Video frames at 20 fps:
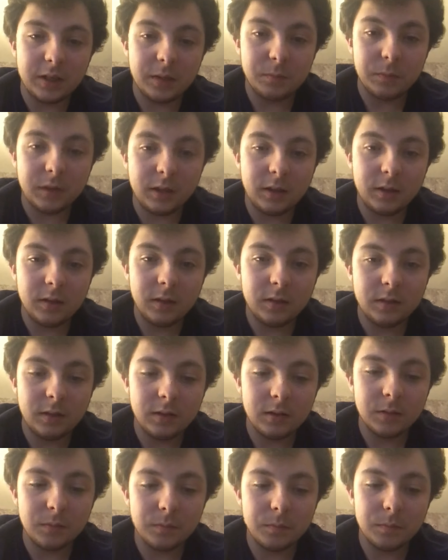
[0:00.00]
me
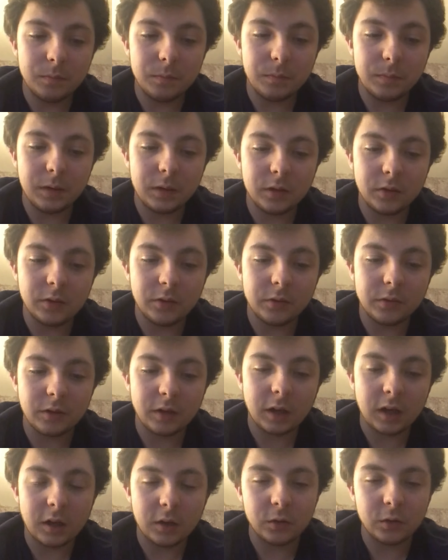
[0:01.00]
because I
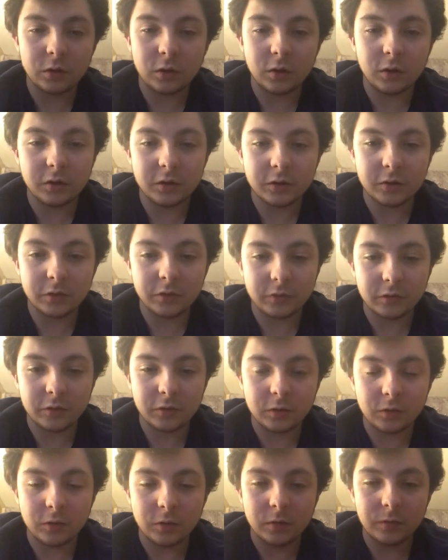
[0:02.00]
can't go to college because there's
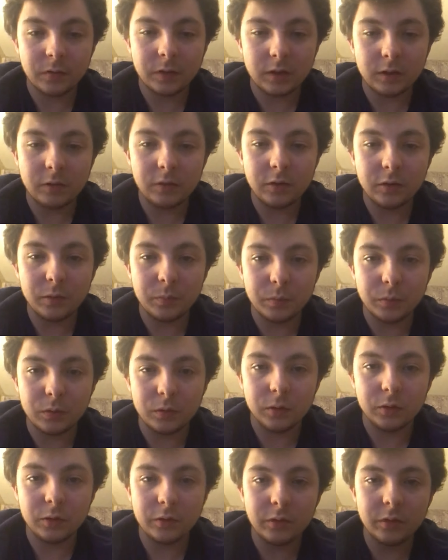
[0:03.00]
coronavirus.
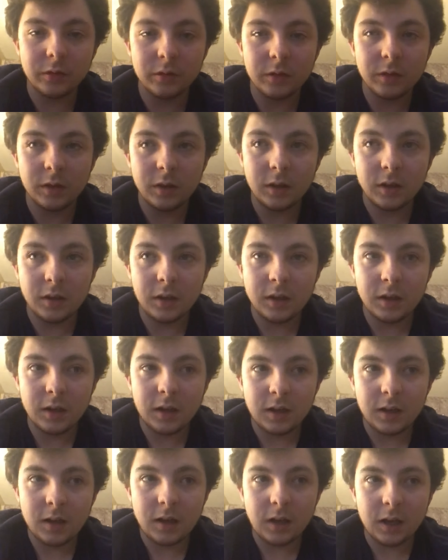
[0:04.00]
Plus,
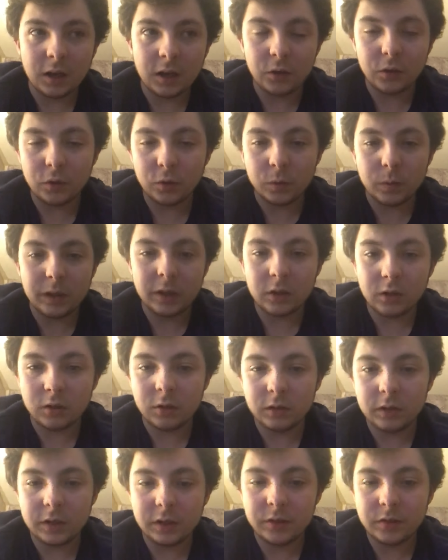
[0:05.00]
I couldn't go in
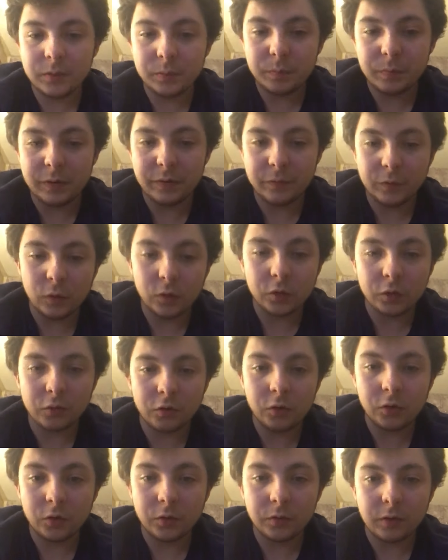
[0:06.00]
college before the
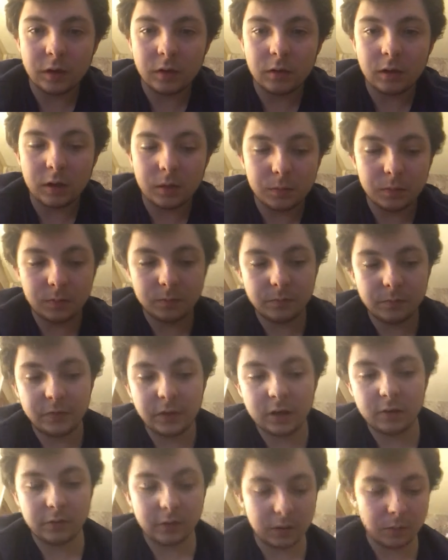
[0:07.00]

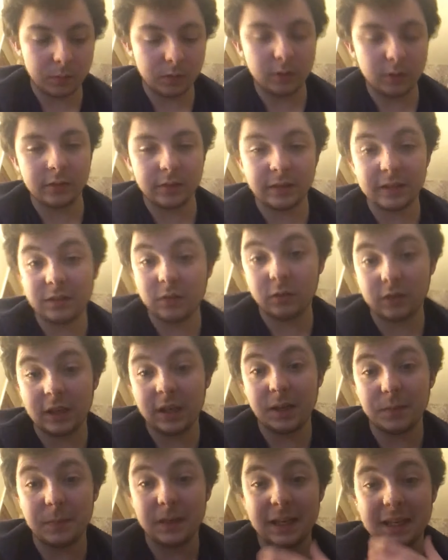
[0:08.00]
coronavirus happened because I
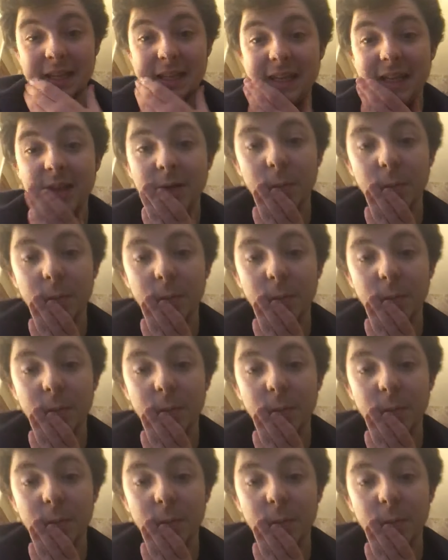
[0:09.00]
dislocated my knee,